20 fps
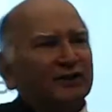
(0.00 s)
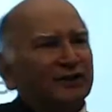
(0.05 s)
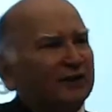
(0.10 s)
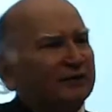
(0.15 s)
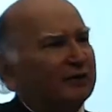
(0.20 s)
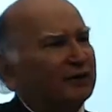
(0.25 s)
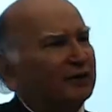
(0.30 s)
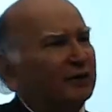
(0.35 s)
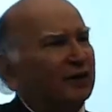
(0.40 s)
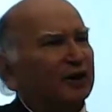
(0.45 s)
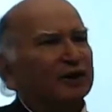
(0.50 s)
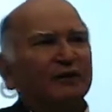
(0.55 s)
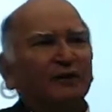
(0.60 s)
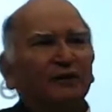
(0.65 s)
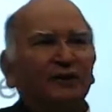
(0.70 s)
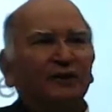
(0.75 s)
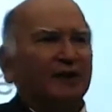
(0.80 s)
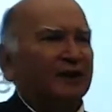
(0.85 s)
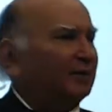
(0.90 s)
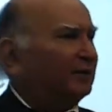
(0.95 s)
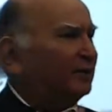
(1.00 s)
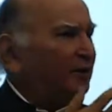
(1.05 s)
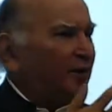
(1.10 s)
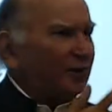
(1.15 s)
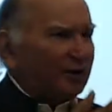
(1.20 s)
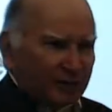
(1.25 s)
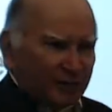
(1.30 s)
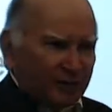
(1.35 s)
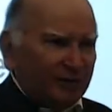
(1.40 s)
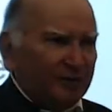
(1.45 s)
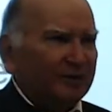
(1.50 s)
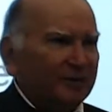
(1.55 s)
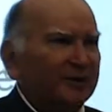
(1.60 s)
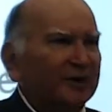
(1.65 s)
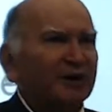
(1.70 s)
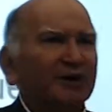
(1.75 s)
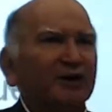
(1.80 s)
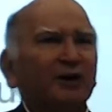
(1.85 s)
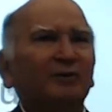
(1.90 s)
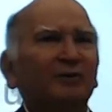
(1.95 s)
philosophy, they may not have immediate
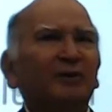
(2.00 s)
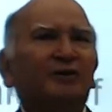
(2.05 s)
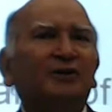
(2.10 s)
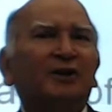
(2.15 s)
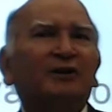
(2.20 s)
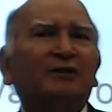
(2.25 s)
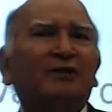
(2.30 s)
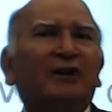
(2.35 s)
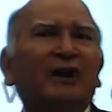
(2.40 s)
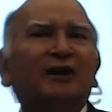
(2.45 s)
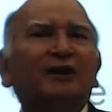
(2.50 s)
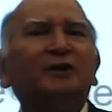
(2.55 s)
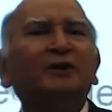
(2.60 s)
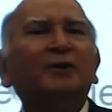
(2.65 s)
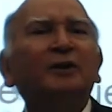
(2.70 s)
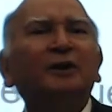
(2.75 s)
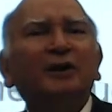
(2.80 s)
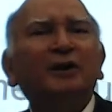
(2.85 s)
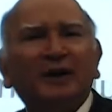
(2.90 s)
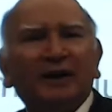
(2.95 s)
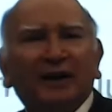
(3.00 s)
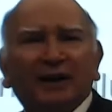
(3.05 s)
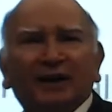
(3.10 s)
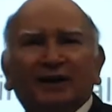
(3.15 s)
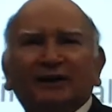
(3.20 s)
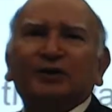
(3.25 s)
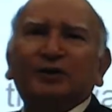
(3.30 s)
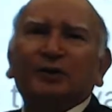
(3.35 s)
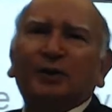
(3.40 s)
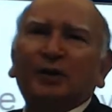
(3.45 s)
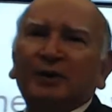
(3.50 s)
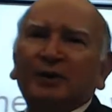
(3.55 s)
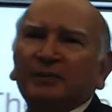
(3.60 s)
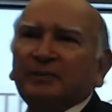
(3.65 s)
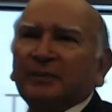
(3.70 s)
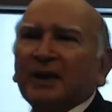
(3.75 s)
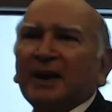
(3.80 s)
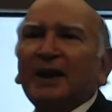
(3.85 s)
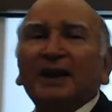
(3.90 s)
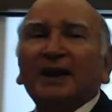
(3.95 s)
commercial value, and so on.
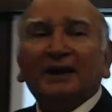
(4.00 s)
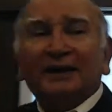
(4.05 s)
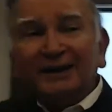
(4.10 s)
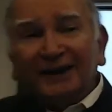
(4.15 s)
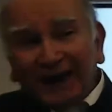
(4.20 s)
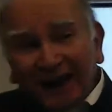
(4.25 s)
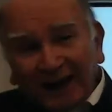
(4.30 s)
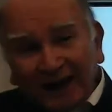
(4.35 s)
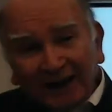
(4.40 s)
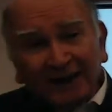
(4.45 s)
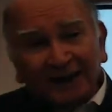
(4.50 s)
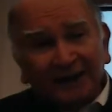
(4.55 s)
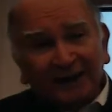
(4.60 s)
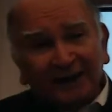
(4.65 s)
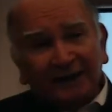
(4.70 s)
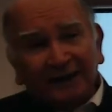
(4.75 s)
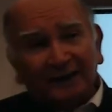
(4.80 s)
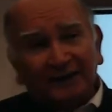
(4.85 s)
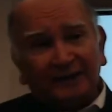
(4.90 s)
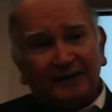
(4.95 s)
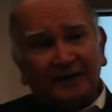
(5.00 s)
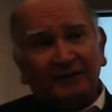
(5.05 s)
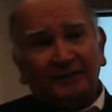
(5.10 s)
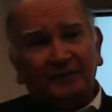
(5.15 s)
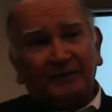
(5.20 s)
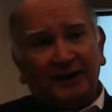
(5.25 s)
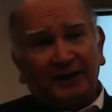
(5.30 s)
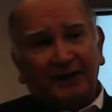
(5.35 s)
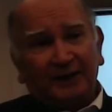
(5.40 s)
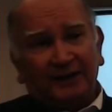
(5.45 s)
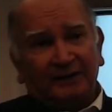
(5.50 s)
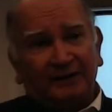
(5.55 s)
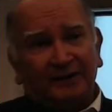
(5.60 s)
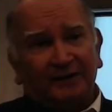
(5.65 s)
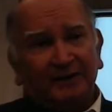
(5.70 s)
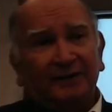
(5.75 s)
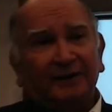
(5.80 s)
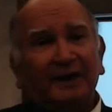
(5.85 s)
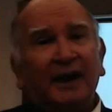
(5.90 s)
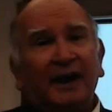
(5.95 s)
Reality is something else.
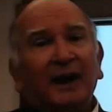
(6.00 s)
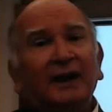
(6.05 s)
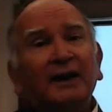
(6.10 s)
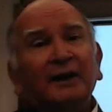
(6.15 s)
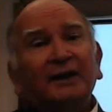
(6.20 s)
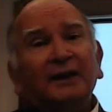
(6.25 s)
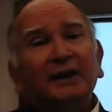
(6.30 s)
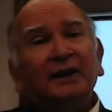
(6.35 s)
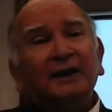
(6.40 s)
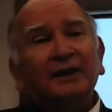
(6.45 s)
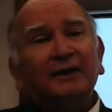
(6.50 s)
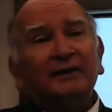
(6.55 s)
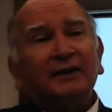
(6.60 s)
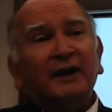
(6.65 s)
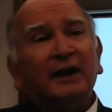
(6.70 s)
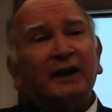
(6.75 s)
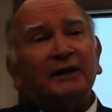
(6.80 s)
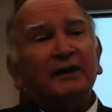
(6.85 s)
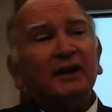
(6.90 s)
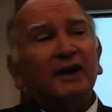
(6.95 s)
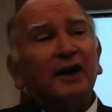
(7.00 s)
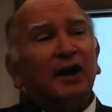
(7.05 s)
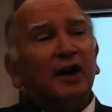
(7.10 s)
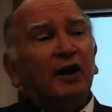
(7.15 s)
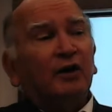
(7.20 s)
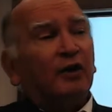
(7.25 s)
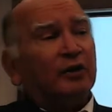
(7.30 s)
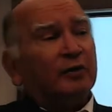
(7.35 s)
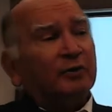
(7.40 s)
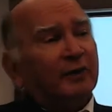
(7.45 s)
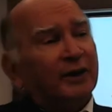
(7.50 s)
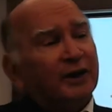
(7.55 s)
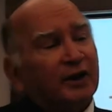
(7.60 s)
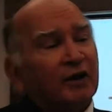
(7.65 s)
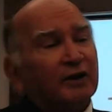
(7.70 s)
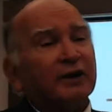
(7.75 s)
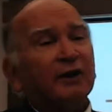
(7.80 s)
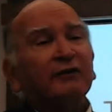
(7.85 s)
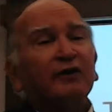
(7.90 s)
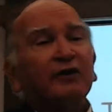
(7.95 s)
Reality is that what may not
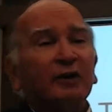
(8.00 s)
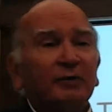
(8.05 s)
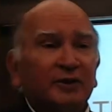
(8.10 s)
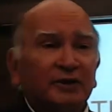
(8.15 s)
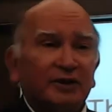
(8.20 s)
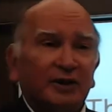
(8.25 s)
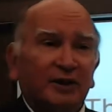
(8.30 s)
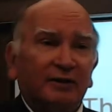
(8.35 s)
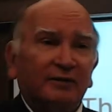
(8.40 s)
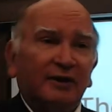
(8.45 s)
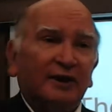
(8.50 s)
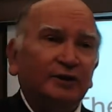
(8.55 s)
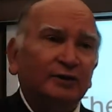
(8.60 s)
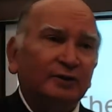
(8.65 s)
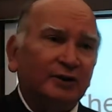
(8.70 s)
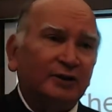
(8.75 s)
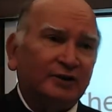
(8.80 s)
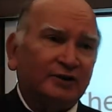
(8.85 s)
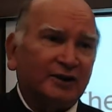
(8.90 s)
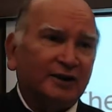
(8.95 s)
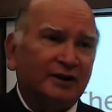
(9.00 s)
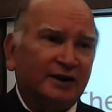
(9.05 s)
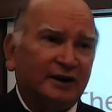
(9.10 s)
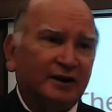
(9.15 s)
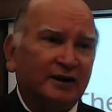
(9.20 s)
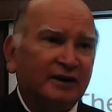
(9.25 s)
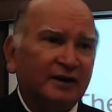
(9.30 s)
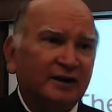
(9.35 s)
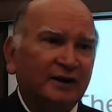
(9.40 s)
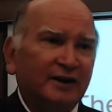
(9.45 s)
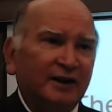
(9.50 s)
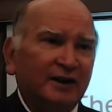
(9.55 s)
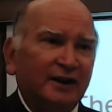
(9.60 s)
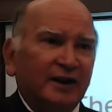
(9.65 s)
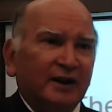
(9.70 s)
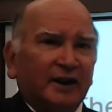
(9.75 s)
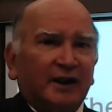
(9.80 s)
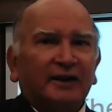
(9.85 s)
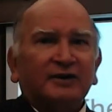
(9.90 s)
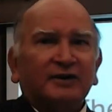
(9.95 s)
have commercial value yesterday can
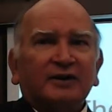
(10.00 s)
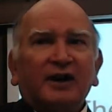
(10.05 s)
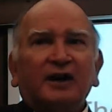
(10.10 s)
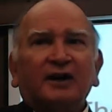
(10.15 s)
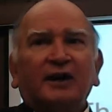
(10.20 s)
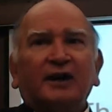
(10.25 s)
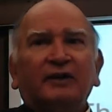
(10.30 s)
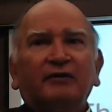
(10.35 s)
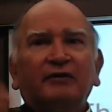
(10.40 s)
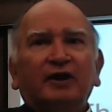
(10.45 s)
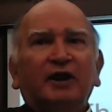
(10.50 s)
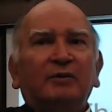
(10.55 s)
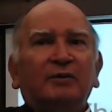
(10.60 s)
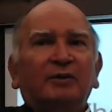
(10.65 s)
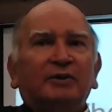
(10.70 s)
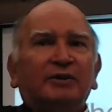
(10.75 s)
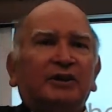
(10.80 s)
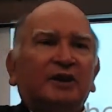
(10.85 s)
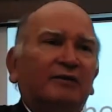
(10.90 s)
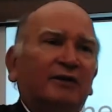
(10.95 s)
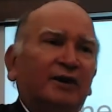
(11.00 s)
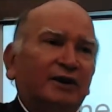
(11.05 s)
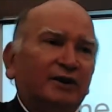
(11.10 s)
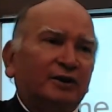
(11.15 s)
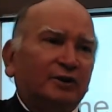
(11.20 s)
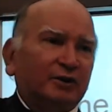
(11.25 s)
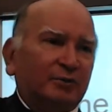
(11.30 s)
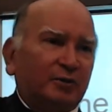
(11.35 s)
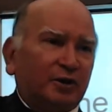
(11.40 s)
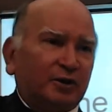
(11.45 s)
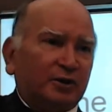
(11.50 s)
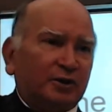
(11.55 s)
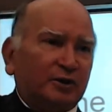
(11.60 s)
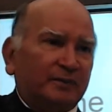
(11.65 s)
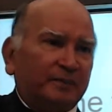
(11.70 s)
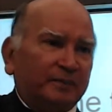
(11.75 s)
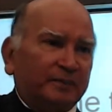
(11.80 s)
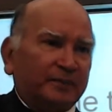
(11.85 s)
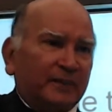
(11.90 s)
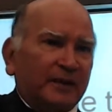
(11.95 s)
start having commercial value tomorrow.
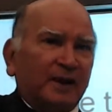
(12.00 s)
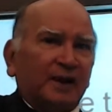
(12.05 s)
So